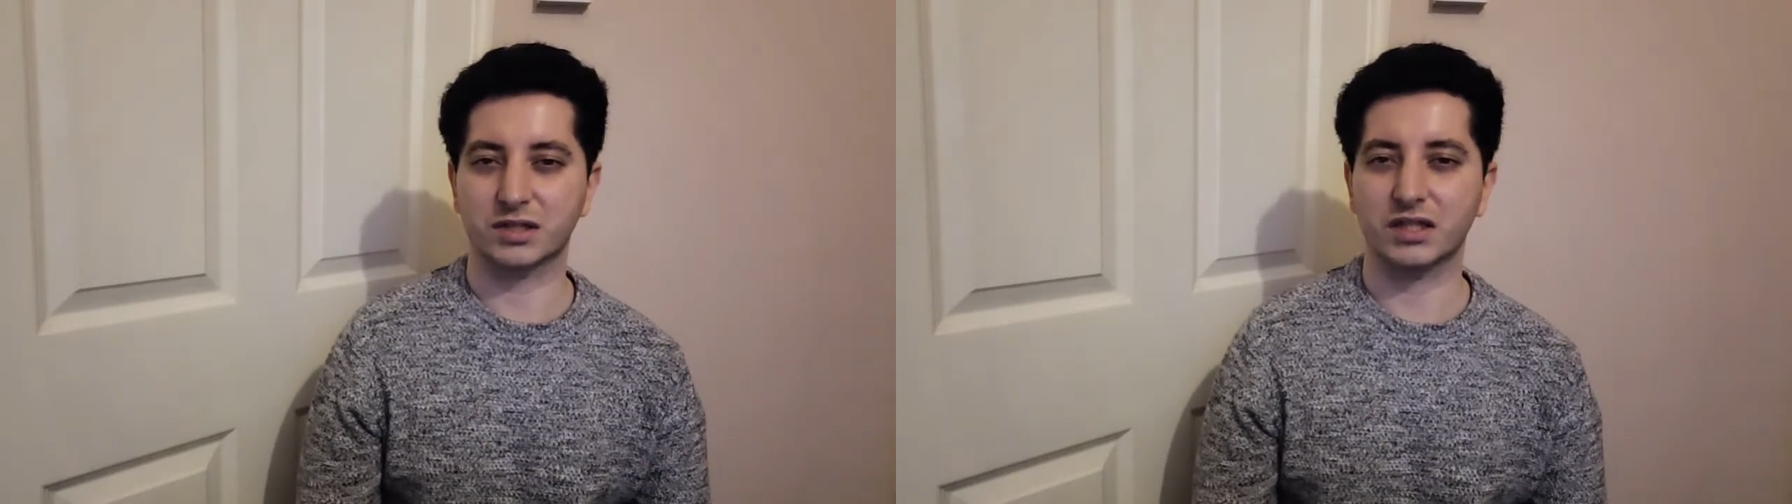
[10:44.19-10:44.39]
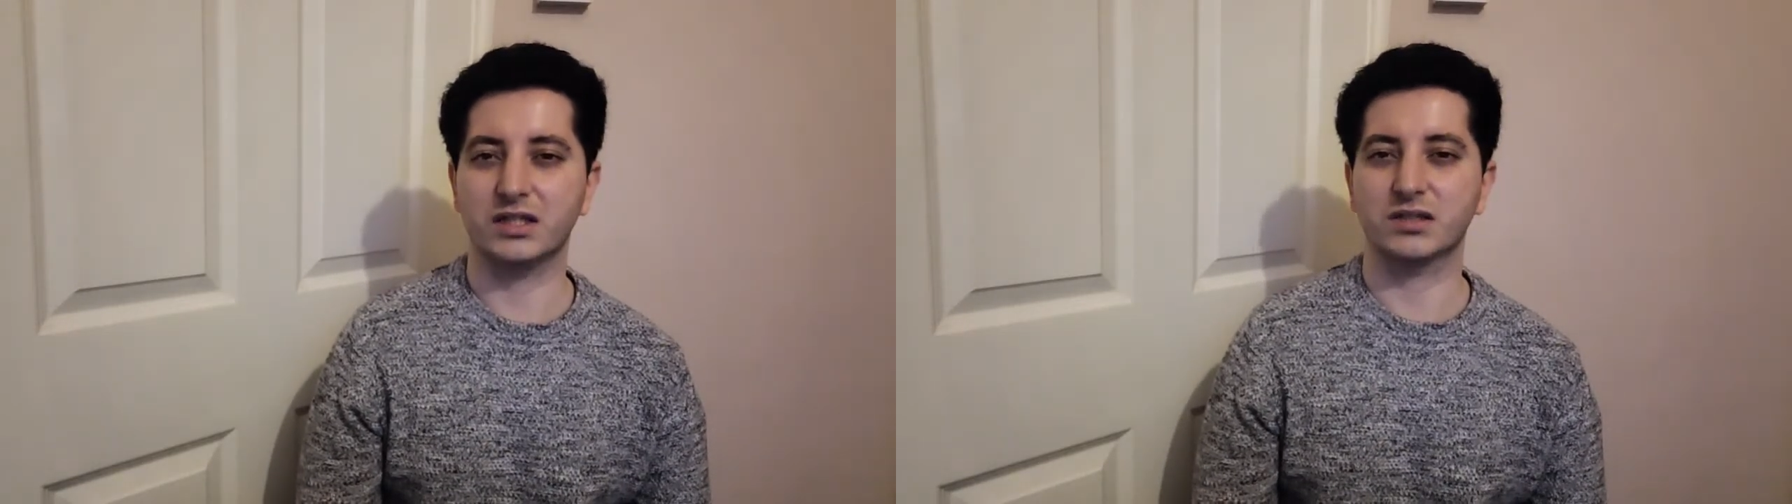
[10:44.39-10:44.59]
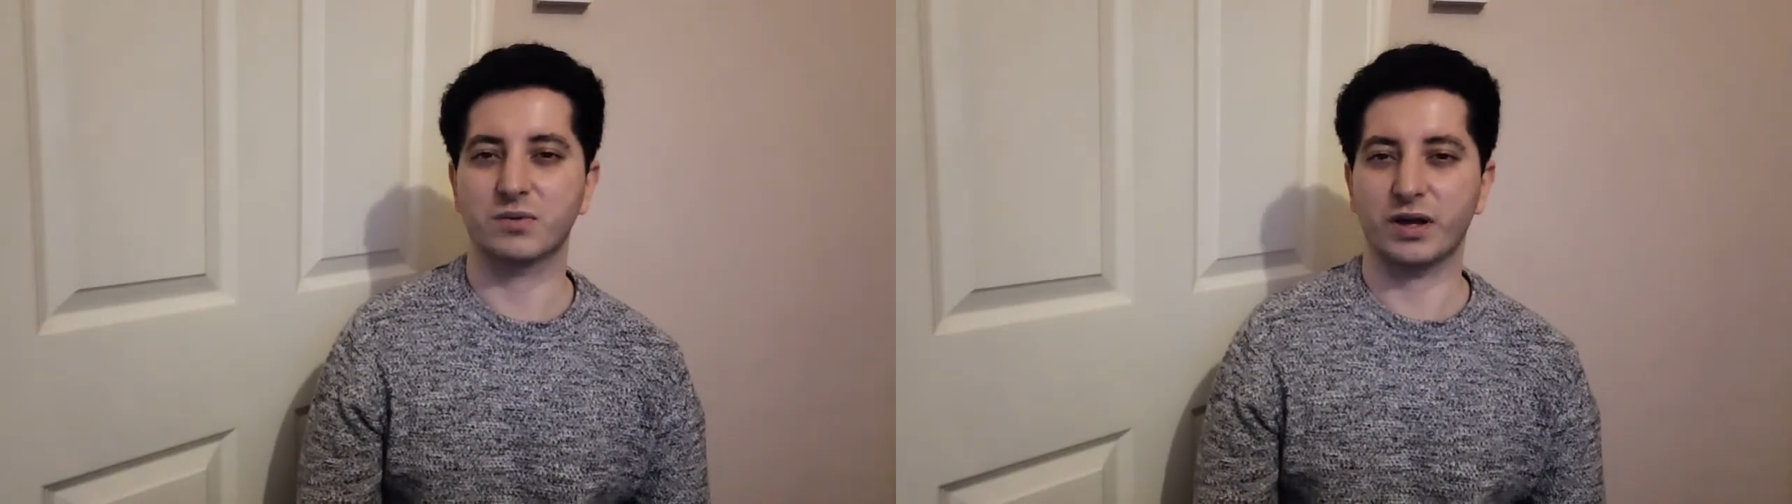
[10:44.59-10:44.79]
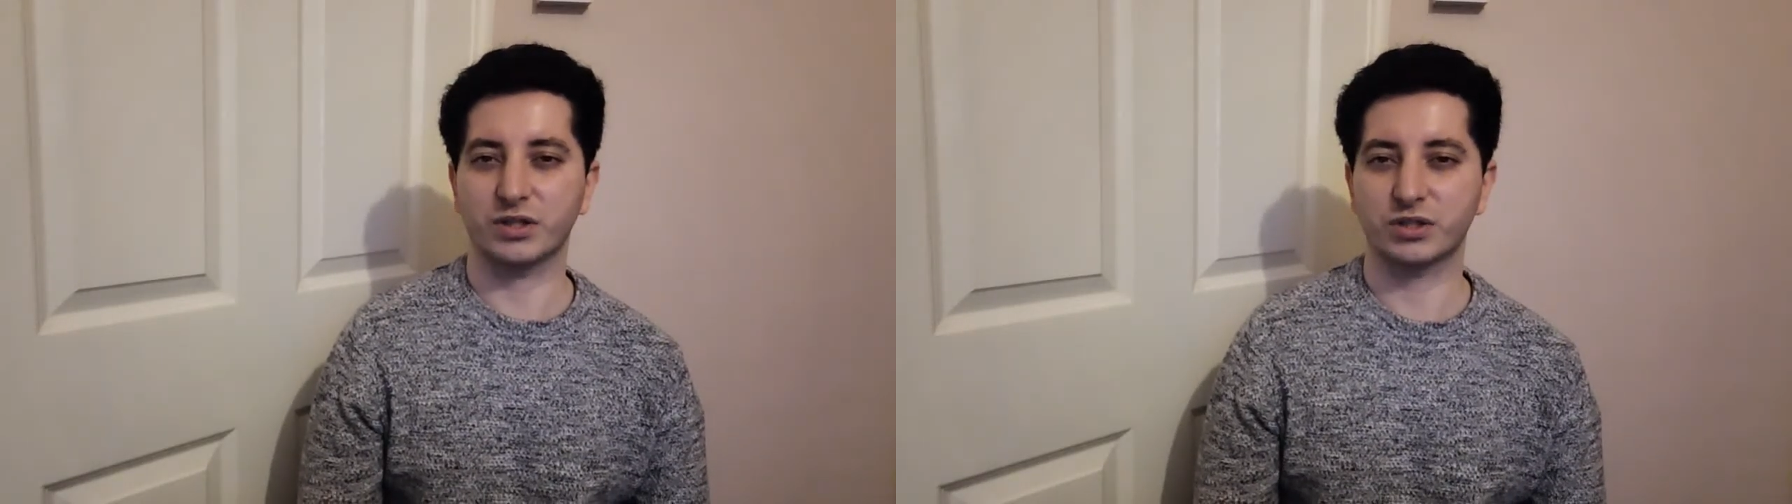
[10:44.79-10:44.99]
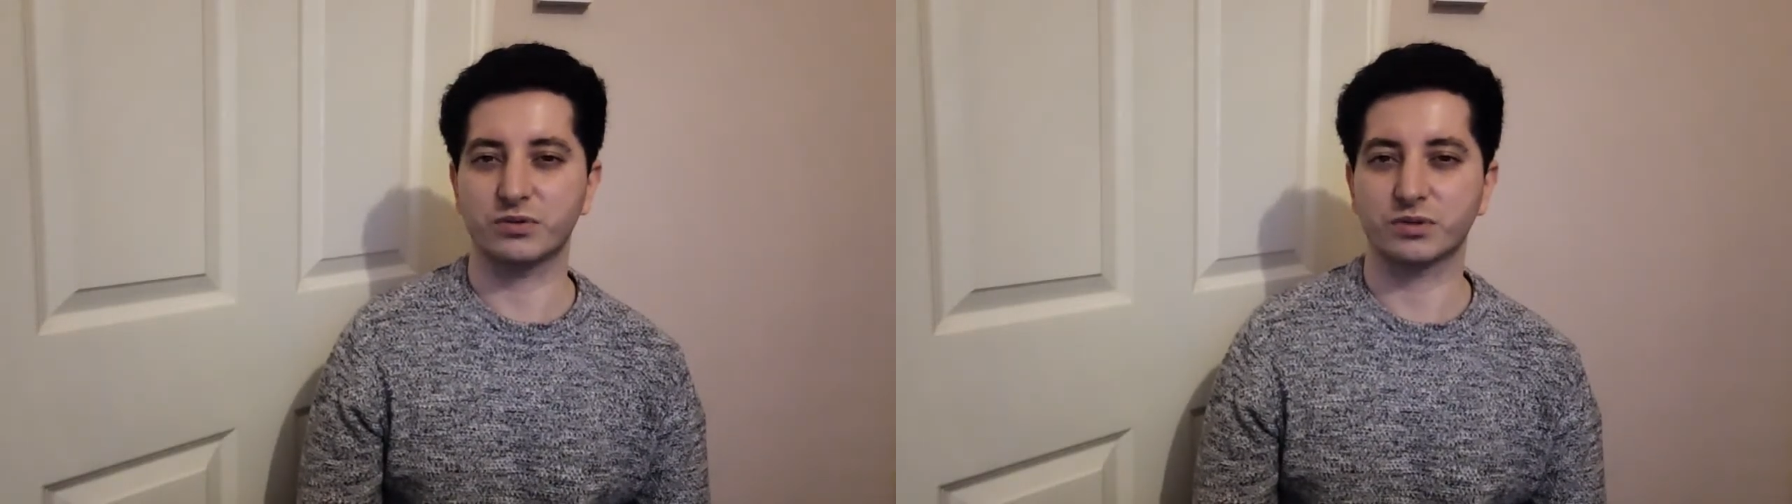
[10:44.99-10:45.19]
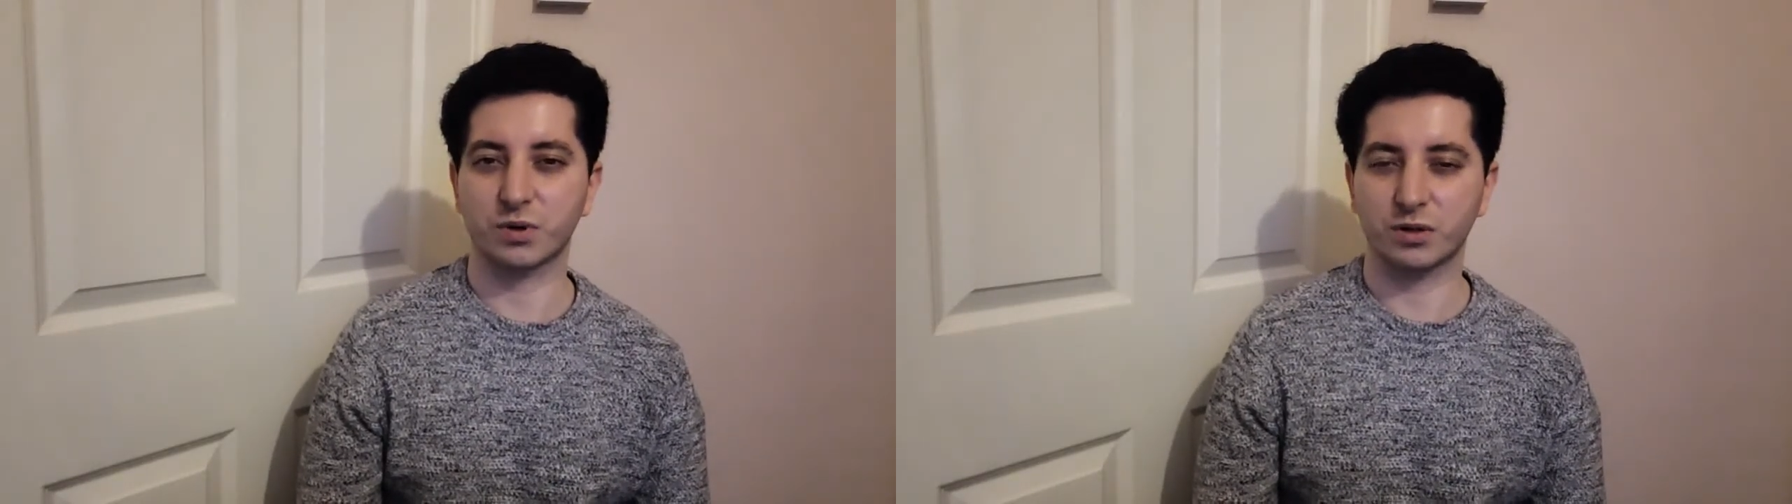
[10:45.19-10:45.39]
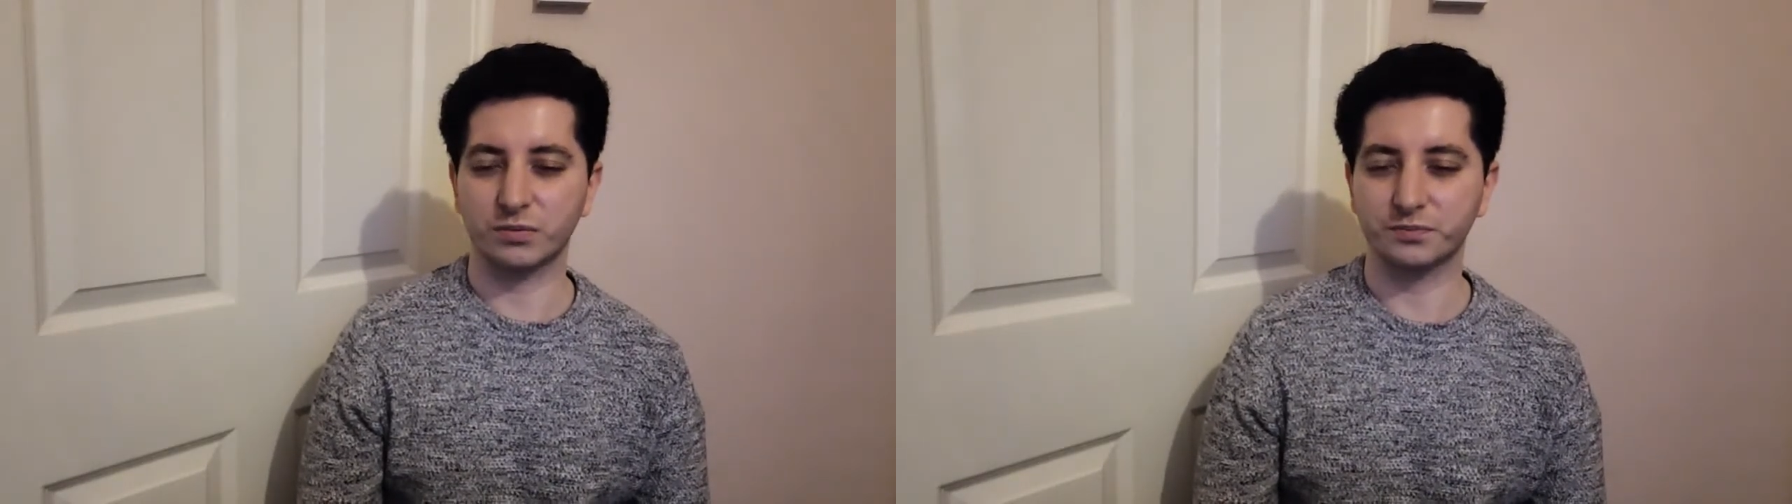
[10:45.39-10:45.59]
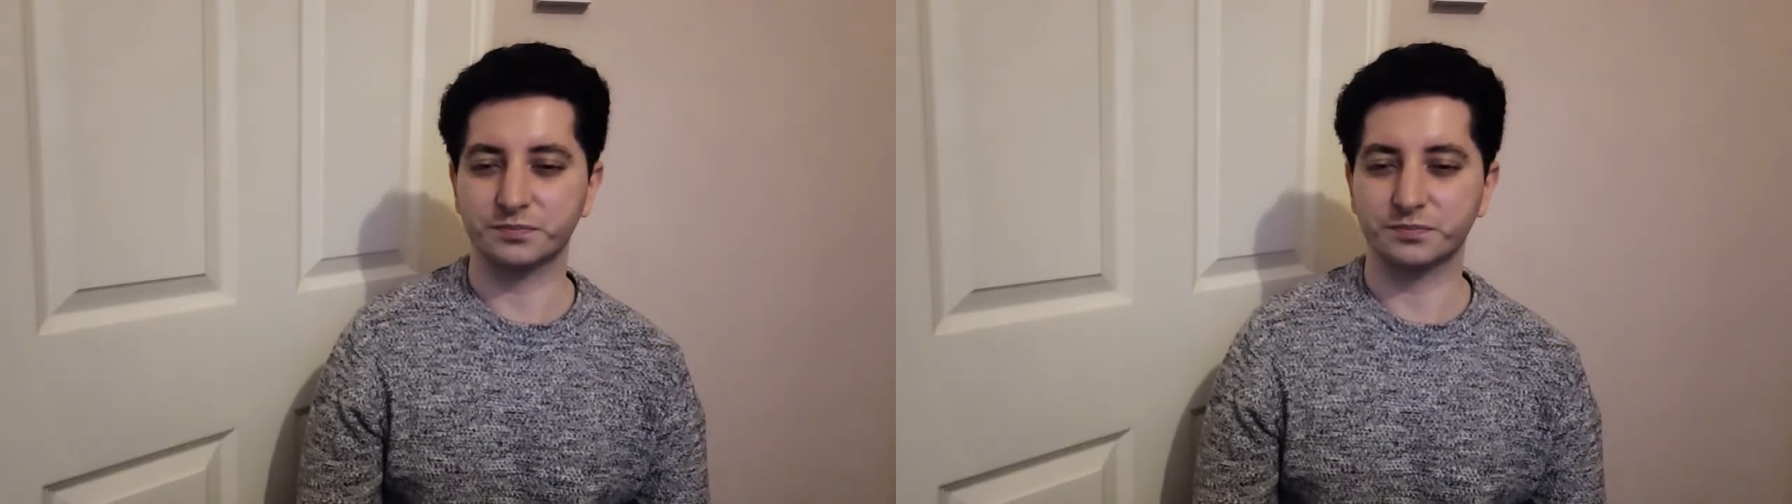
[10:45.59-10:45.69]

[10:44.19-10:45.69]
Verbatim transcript: eat away at you as well.